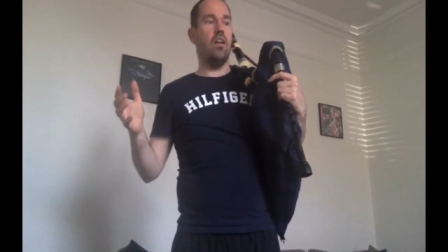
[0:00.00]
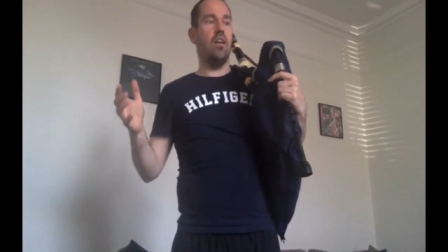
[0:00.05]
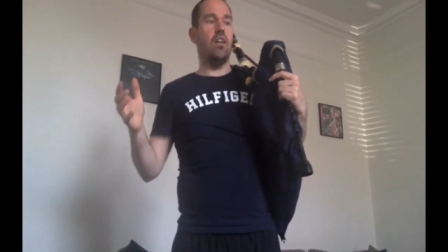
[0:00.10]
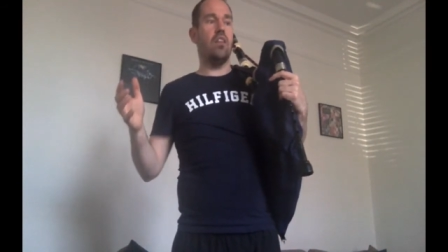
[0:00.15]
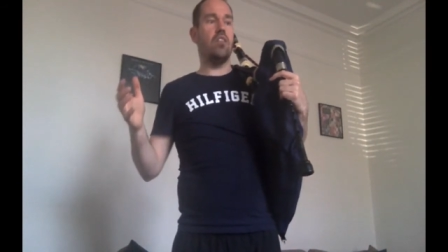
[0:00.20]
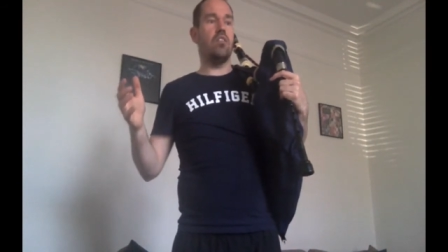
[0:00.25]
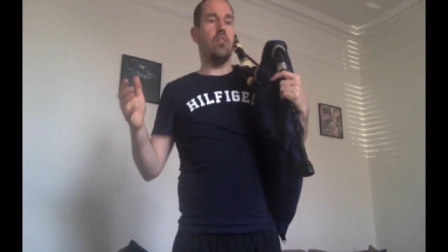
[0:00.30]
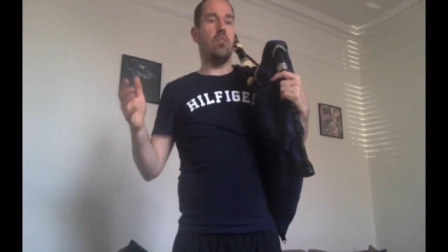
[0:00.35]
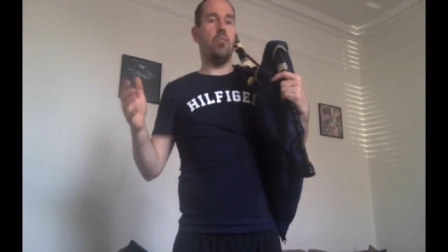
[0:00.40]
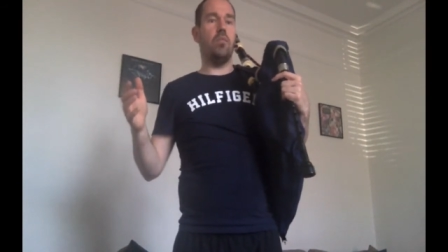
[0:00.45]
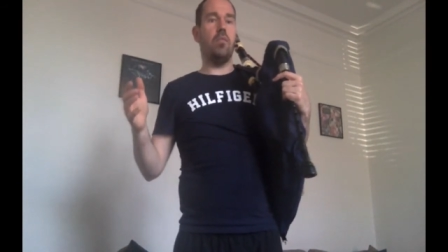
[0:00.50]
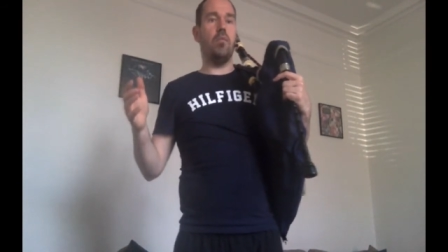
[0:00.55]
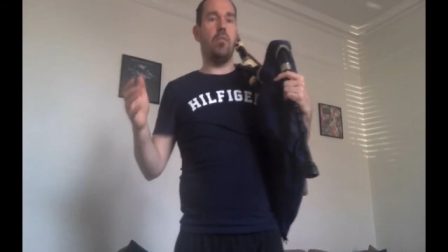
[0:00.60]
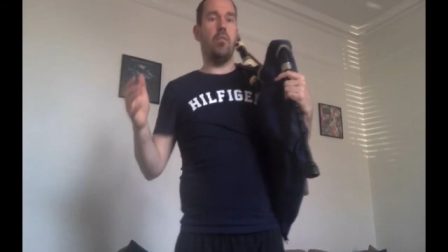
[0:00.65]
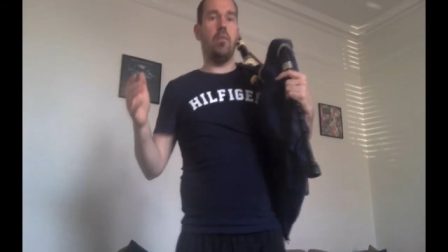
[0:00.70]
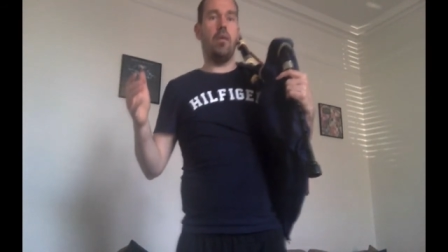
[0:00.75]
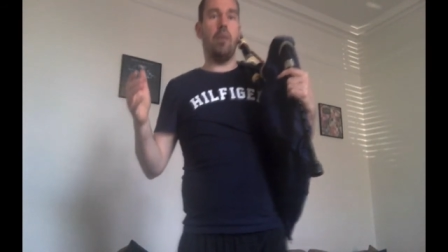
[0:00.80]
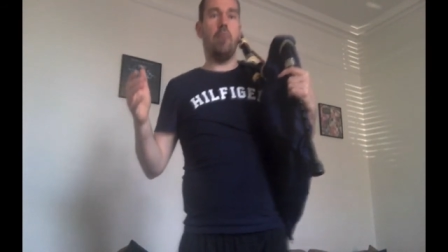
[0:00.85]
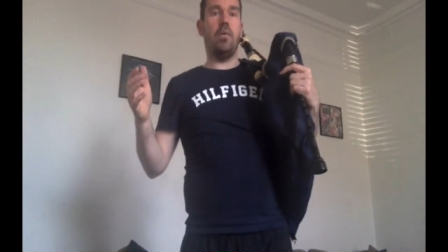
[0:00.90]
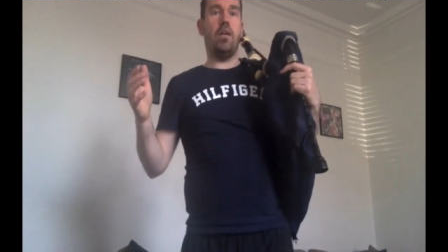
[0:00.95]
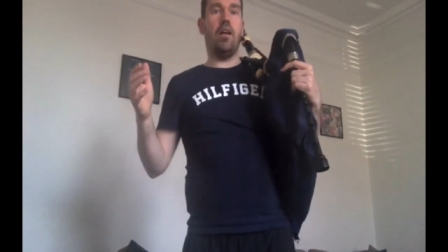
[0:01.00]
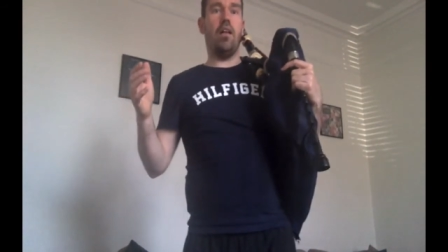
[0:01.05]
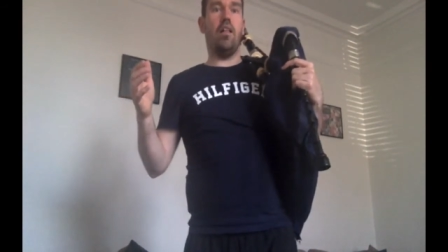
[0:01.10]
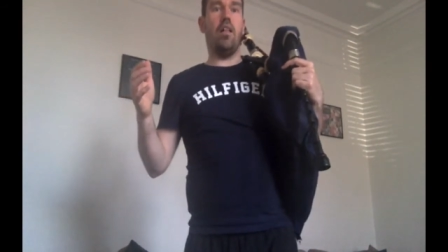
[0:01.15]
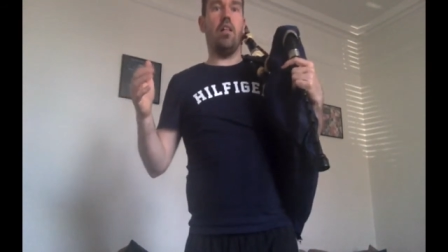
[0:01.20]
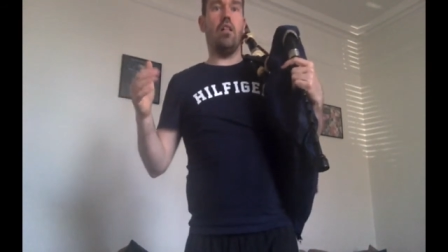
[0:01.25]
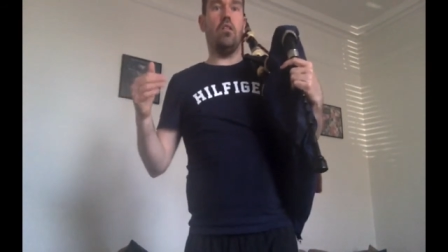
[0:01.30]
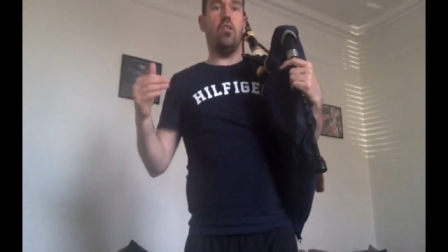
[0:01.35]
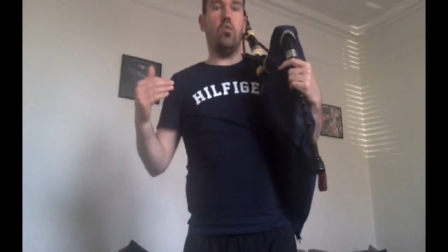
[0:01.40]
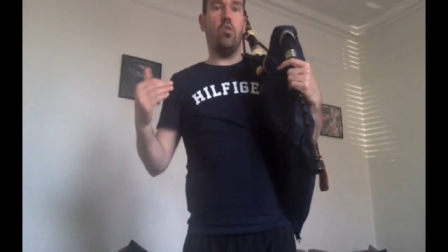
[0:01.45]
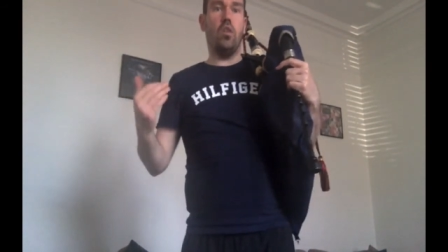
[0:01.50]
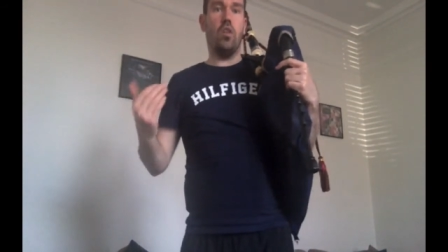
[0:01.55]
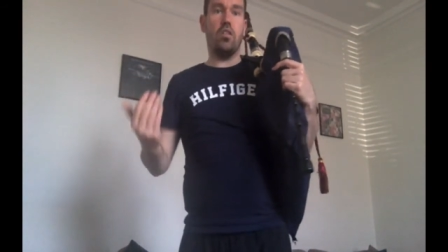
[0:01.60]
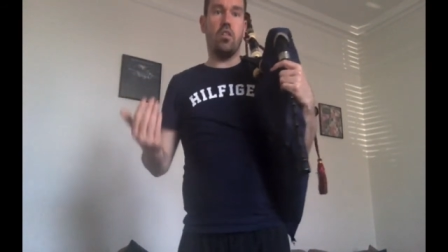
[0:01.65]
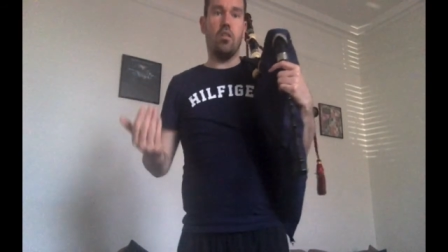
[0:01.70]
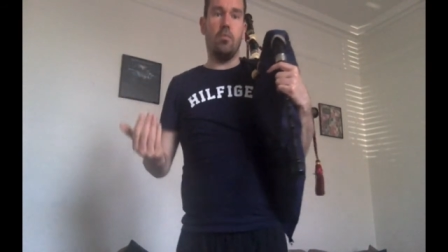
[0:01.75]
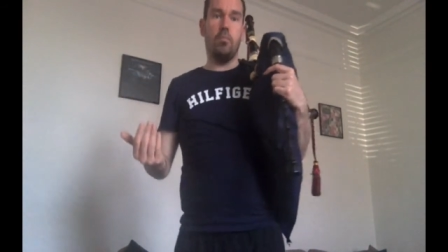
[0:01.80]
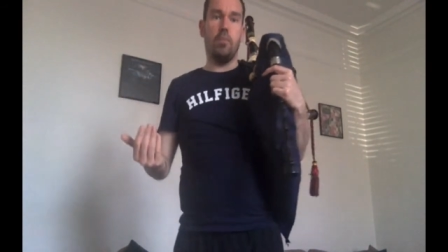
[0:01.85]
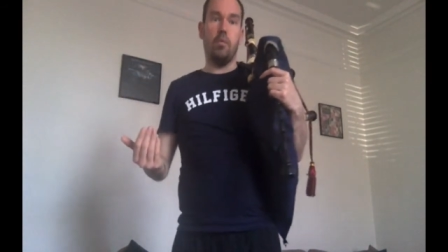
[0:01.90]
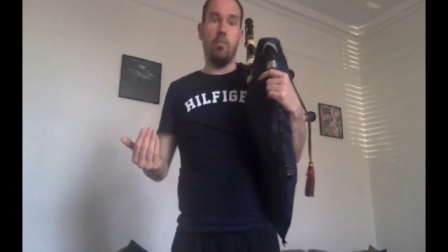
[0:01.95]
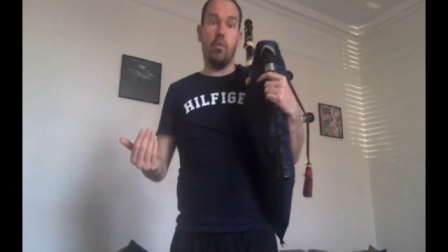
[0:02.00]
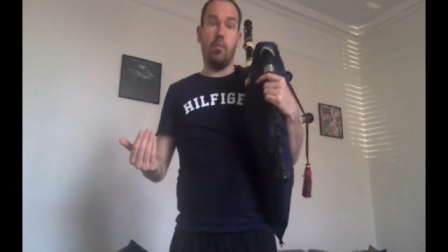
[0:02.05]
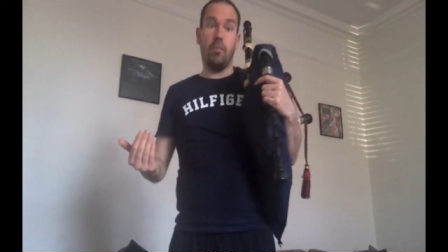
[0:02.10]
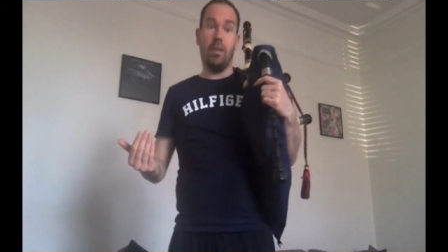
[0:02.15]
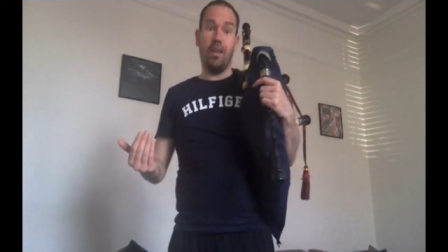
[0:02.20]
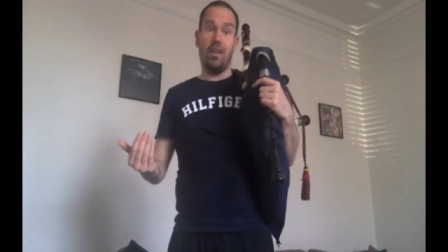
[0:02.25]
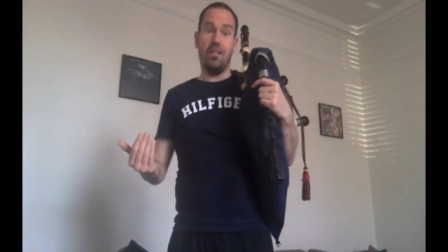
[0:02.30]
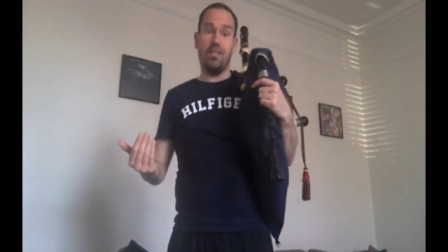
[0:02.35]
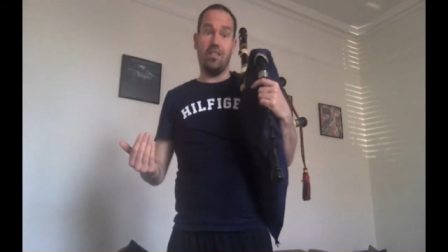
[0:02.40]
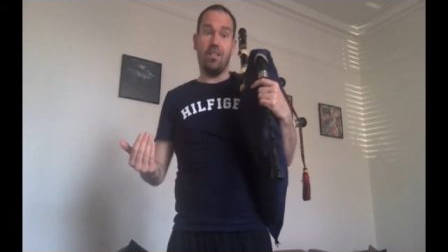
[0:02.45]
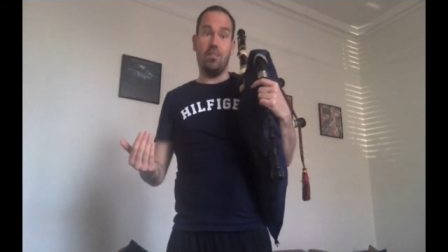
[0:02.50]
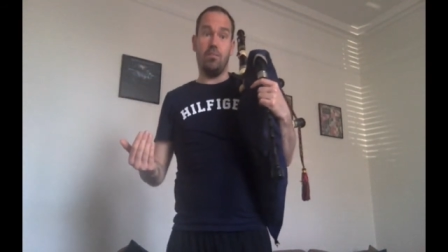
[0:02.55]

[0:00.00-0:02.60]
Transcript: Some people might be a little lower, some people might